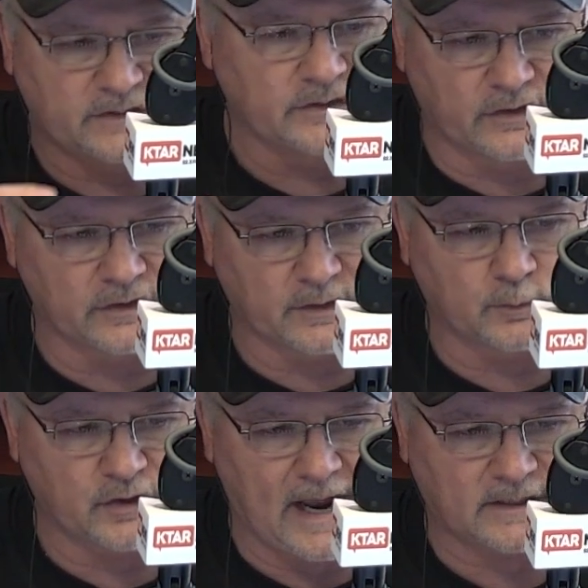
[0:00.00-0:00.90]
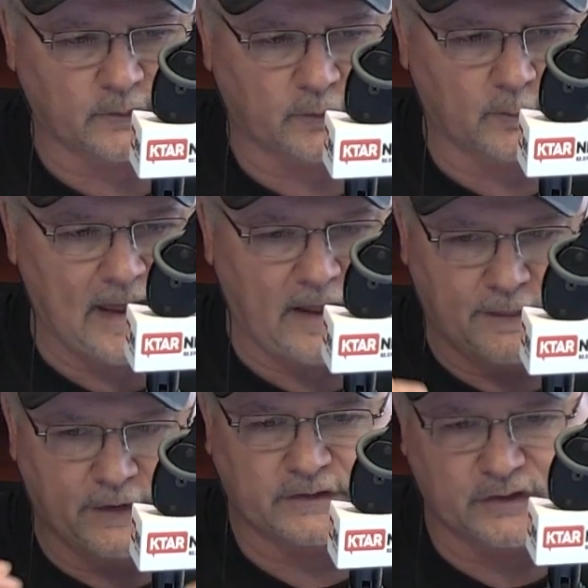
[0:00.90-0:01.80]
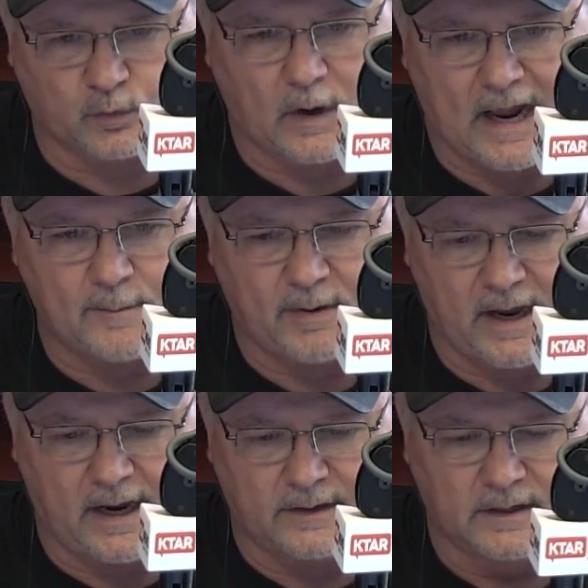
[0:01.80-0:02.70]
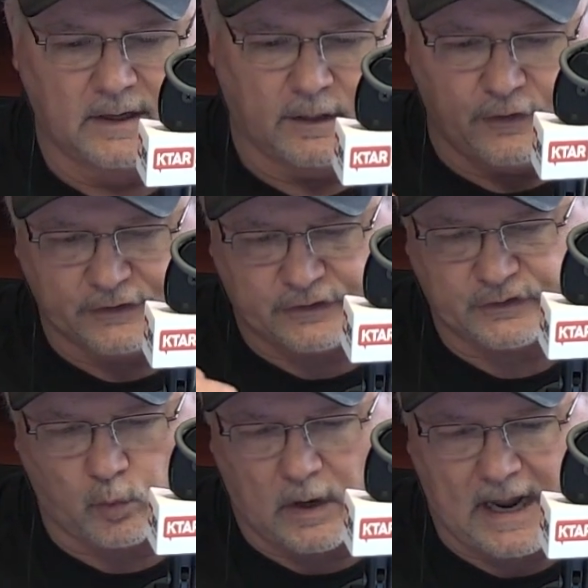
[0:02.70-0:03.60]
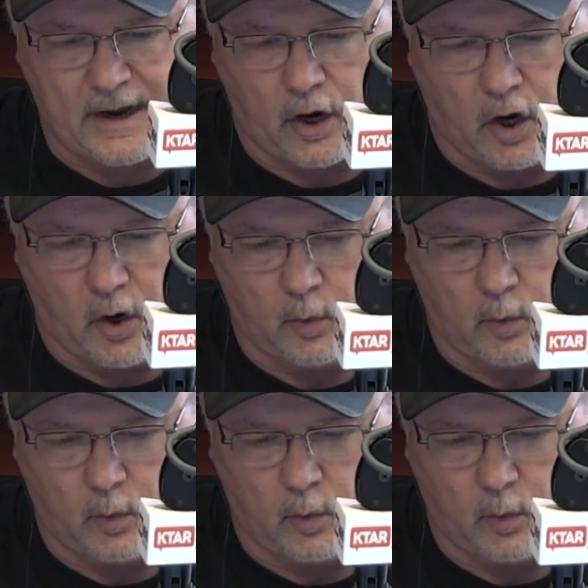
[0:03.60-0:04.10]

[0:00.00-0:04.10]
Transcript: is the subtraction from that. This is what I paid. This is what I owe.